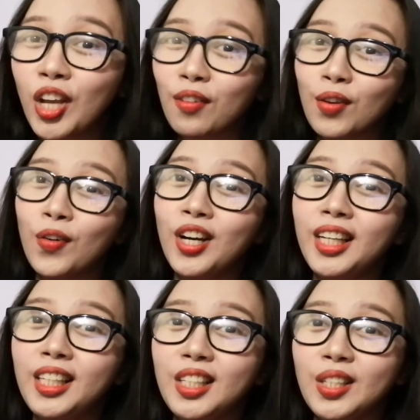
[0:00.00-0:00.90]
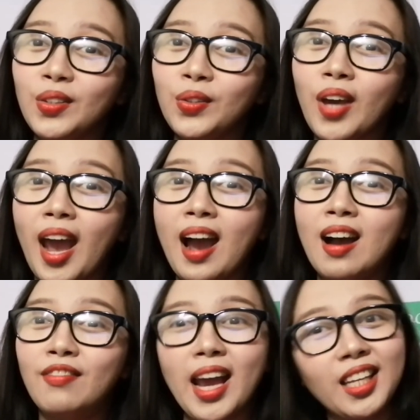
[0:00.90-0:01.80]
everyone to
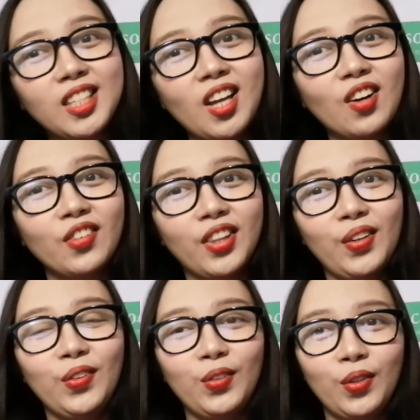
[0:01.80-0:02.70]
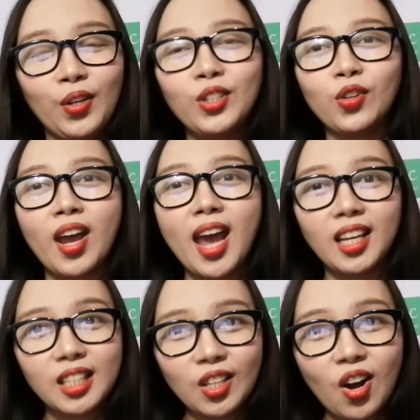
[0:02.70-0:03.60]
have ACADSOC with you. You can try
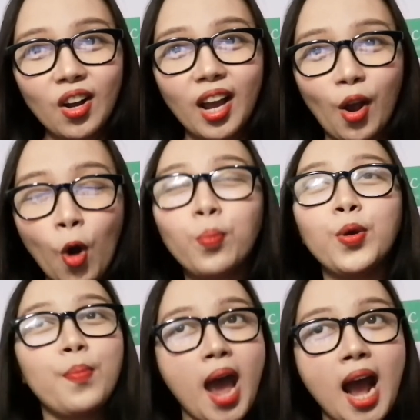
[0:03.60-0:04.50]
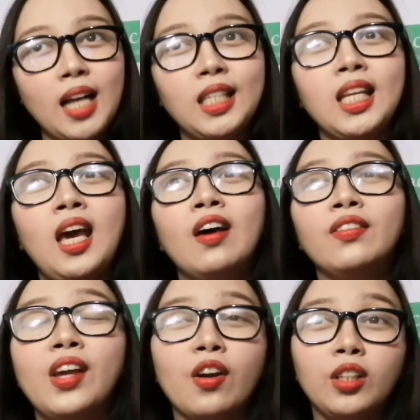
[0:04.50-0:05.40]
ACADSOC. I hope you pass.
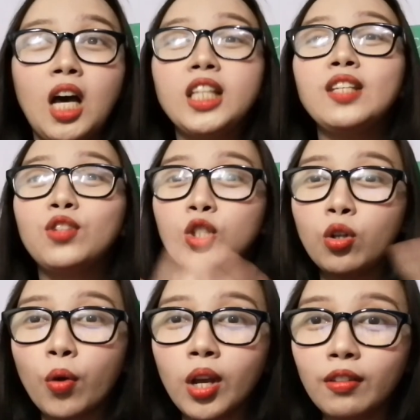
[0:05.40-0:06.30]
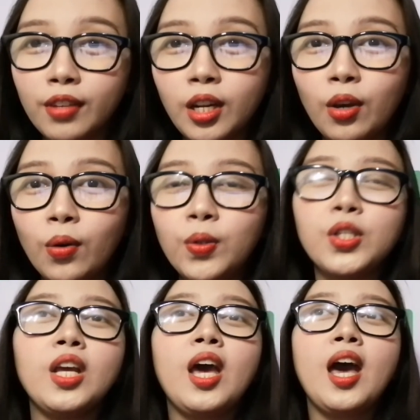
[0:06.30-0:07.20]
There are lots of tutorial videos
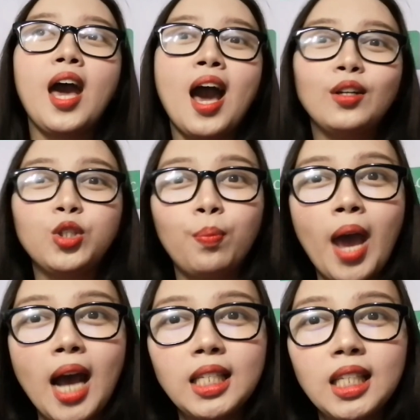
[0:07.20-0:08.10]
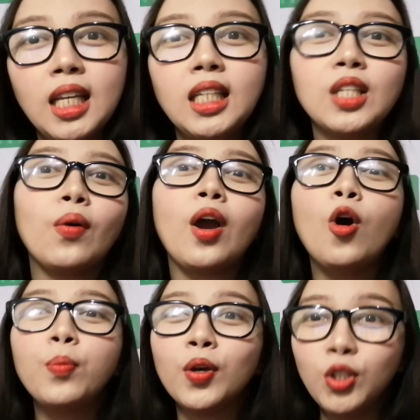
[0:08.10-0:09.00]
how to pass it. So I
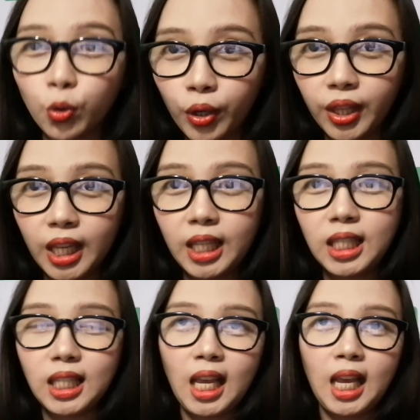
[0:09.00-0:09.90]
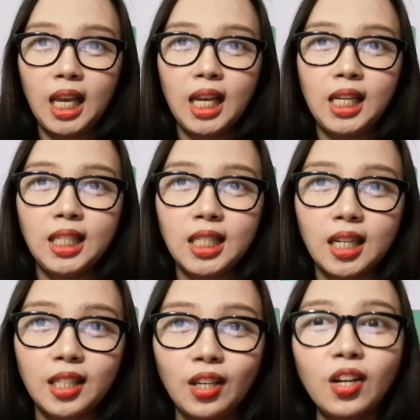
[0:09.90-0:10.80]
hope you enjoyed this. And
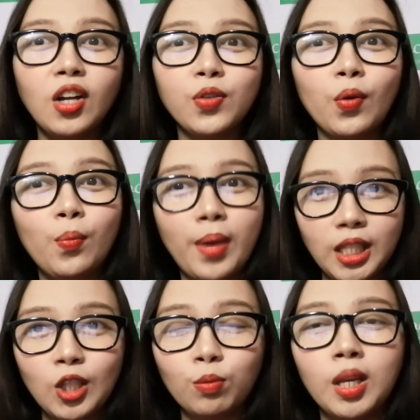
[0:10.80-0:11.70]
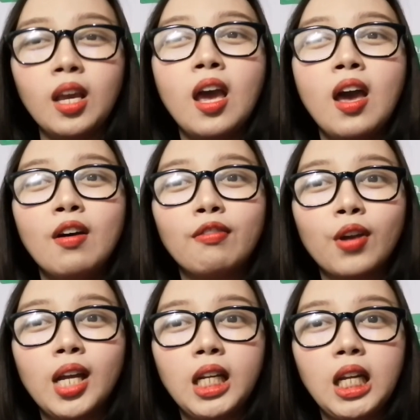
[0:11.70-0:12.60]
you can also message me for
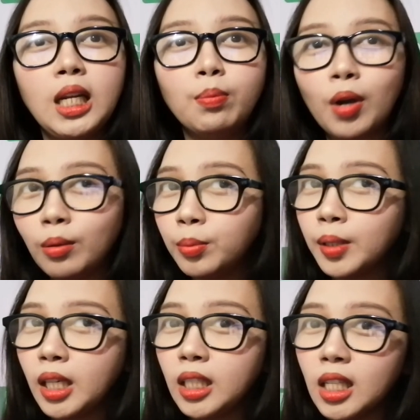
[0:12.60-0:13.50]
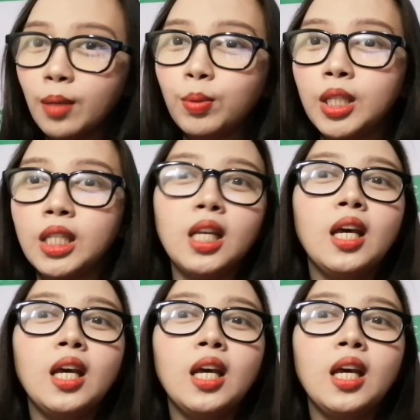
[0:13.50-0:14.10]
any probably tips